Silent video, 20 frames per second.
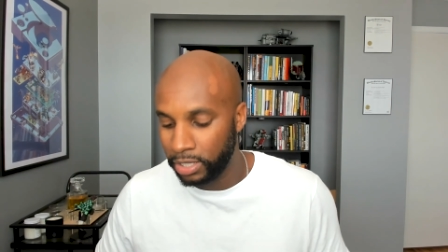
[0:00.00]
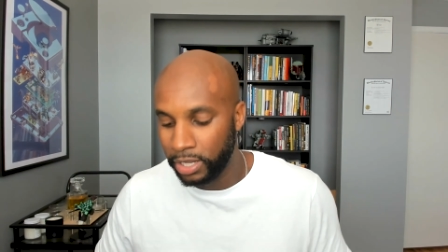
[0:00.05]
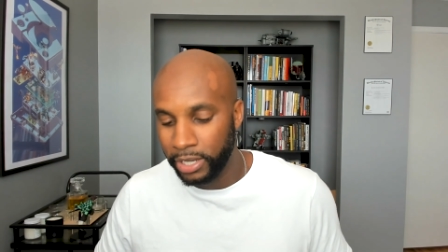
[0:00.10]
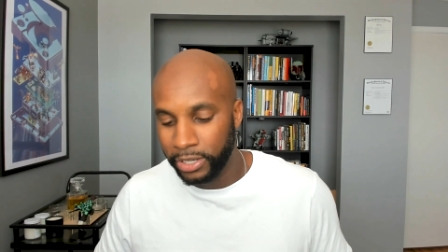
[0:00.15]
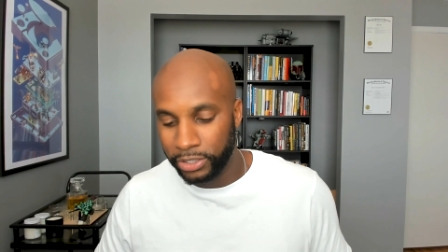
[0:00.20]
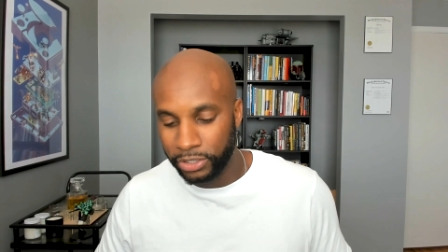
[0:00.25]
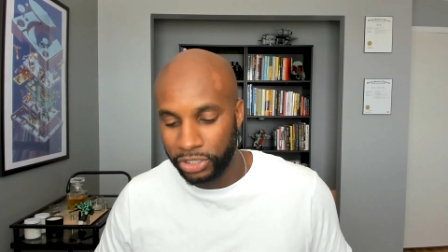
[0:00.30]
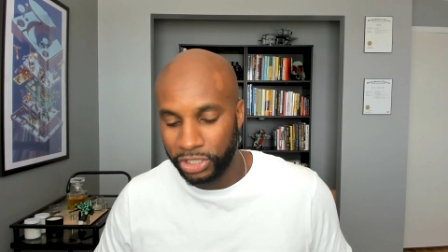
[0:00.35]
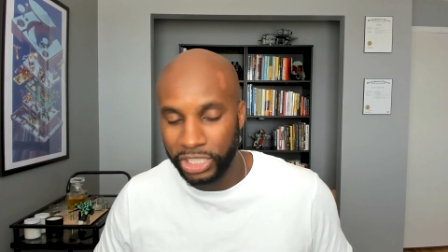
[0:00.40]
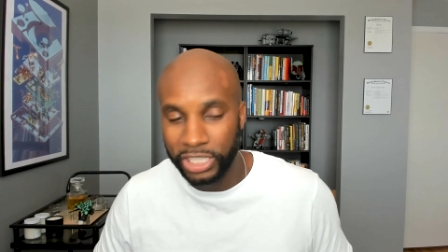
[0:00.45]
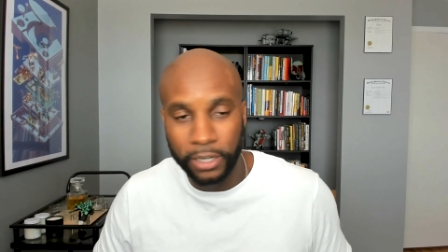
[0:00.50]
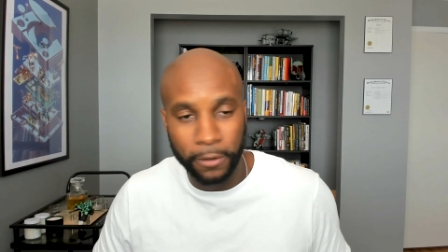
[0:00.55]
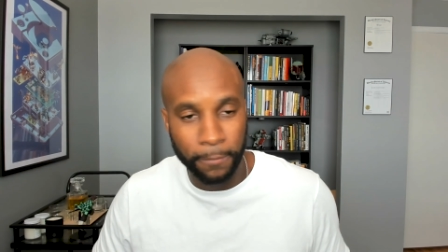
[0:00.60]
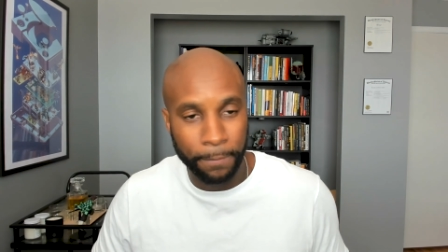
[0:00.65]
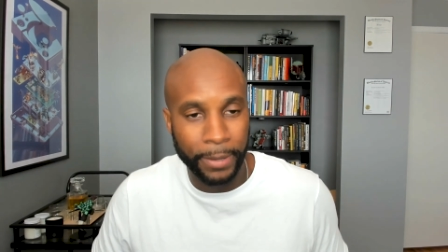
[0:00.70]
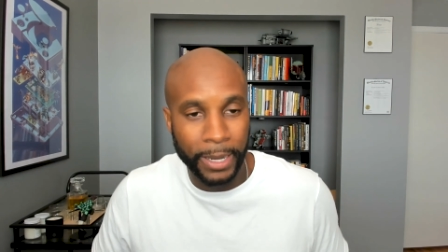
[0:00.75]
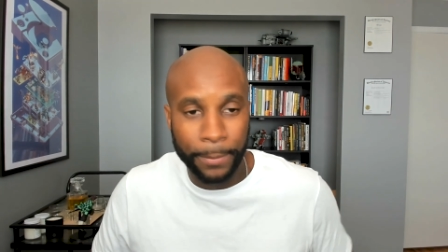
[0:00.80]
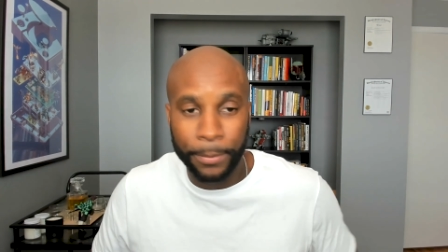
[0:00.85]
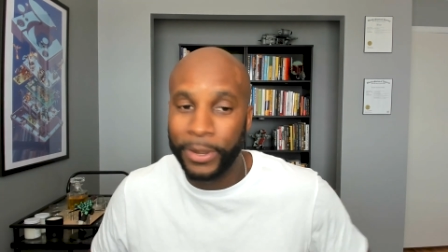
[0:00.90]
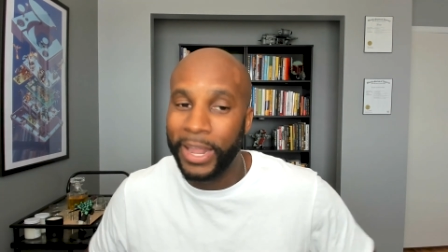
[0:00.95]
sheet of
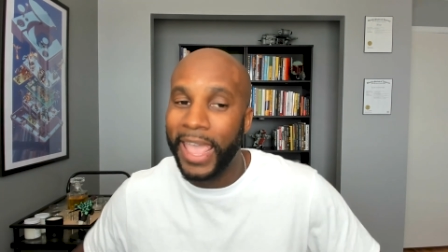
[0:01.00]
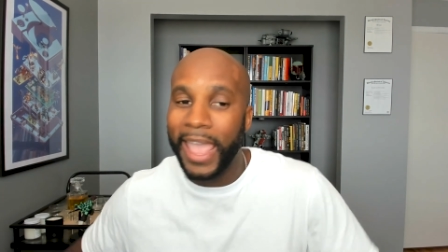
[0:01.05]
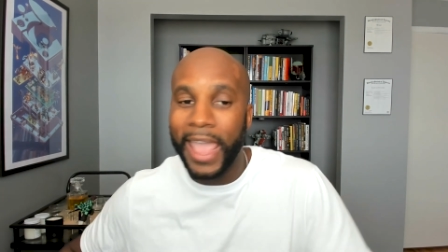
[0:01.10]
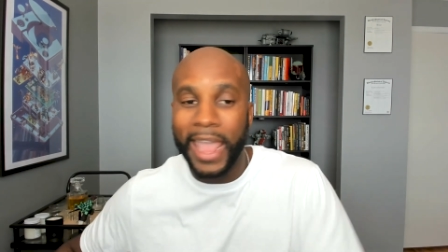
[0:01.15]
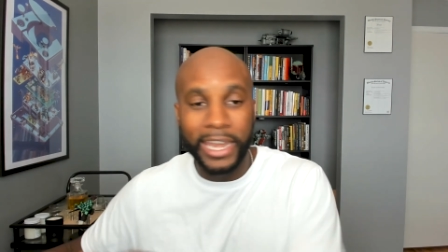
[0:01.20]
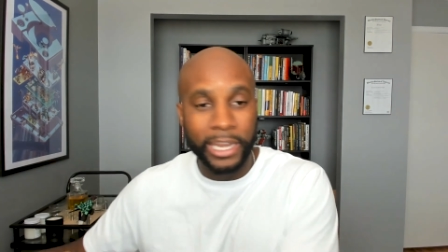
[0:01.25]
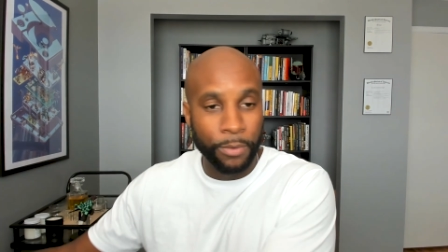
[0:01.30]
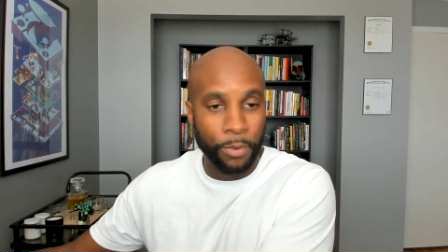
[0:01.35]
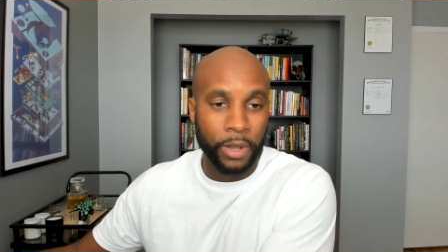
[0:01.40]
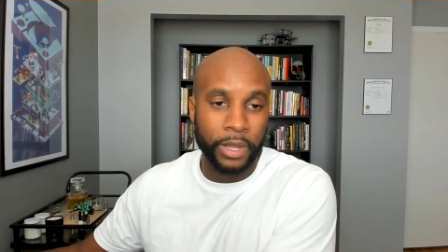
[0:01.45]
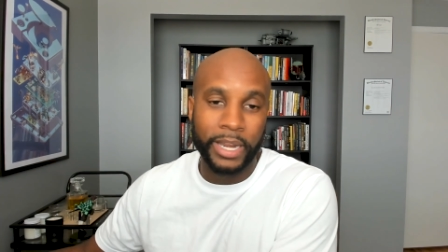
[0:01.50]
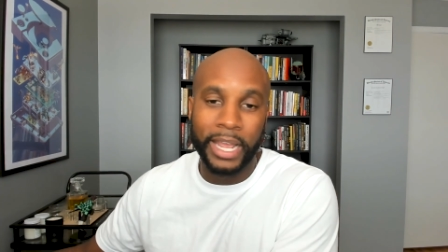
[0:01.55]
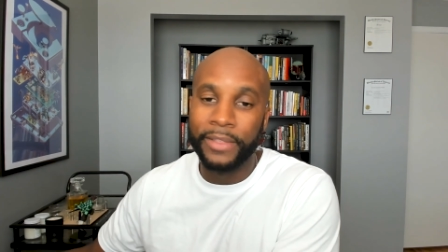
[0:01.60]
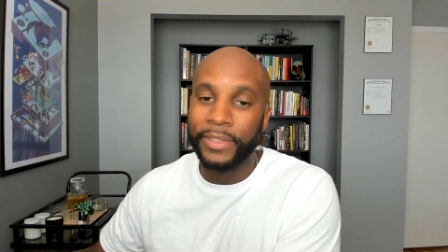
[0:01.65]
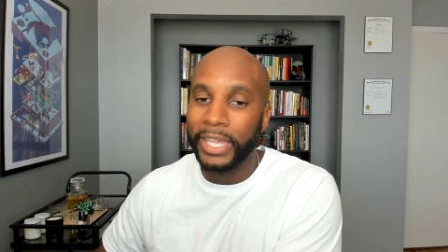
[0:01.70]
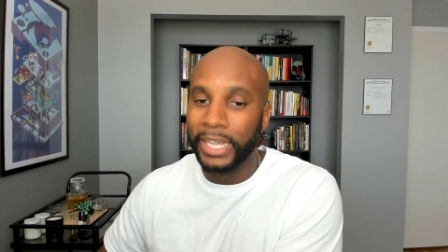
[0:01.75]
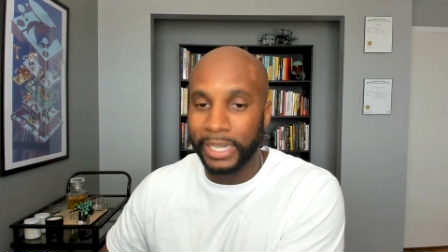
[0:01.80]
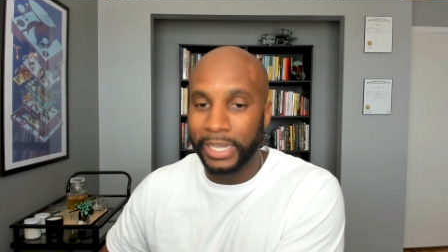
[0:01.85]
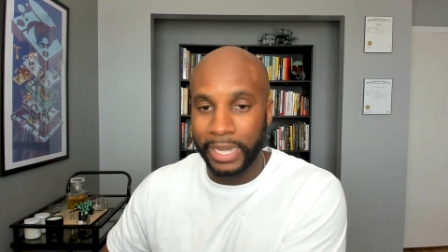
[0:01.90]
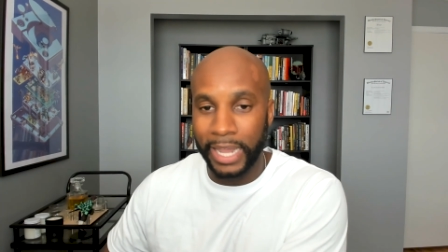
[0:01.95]
paper to anyone and
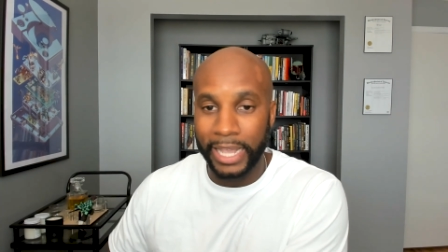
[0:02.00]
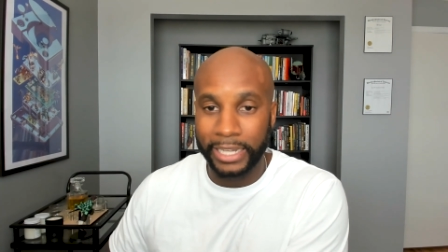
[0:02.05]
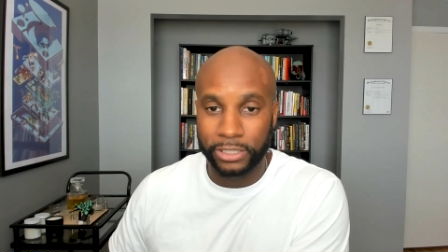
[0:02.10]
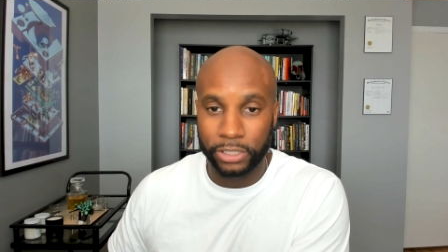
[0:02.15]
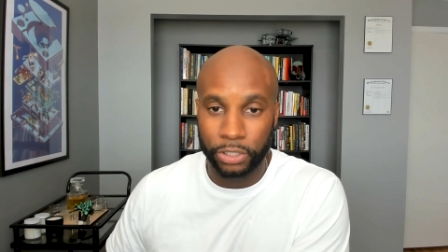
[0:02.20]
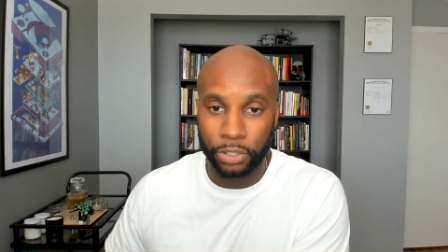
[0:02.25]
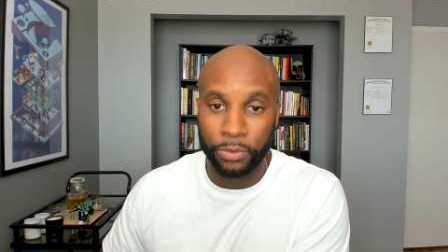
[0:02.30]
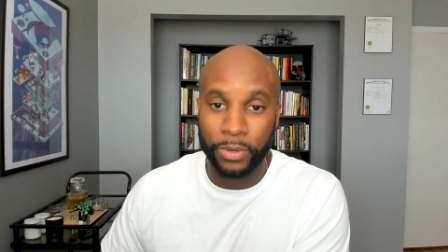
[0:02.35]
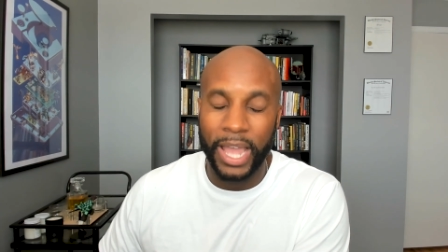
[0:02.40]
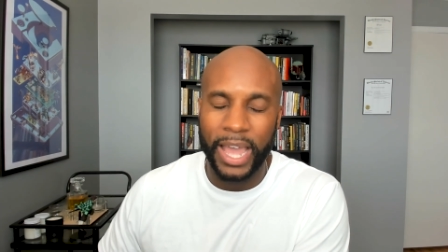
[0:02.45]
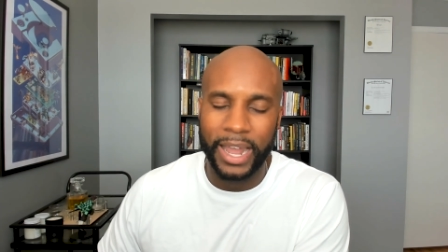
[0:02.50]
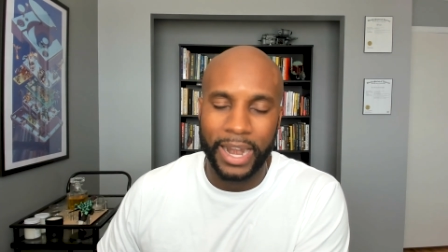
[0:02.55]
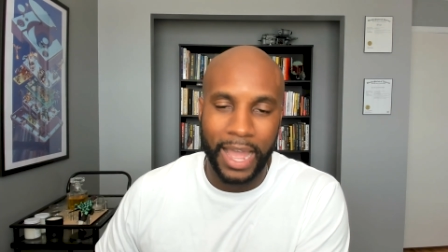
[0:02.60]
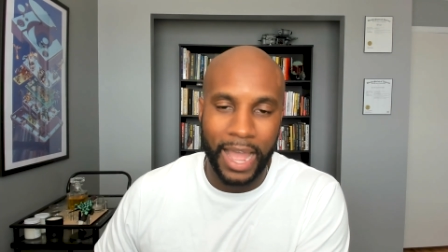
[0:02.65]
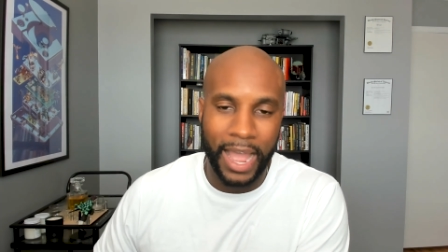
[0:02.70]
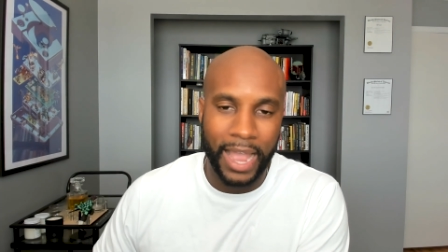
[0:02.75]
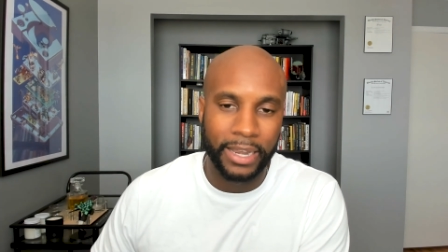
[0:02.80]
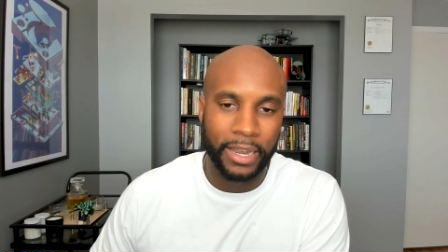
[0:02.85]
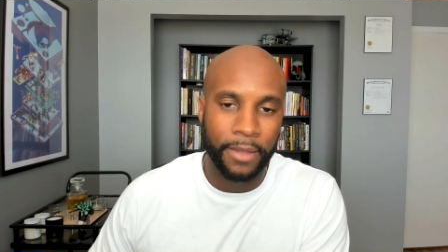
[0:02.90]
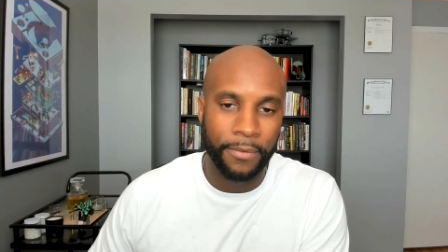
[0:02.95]
they can execute at a
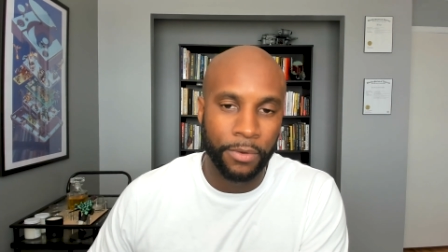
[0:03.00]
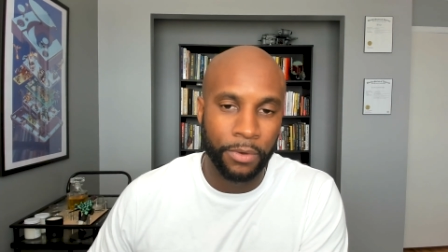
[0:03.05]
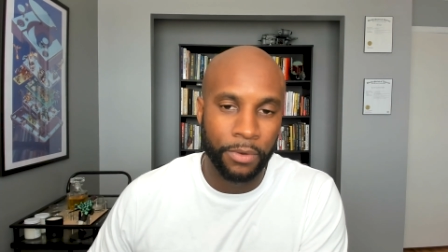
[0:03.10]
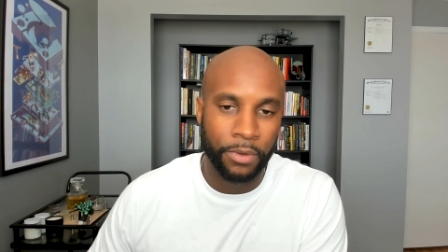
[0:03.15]
high level.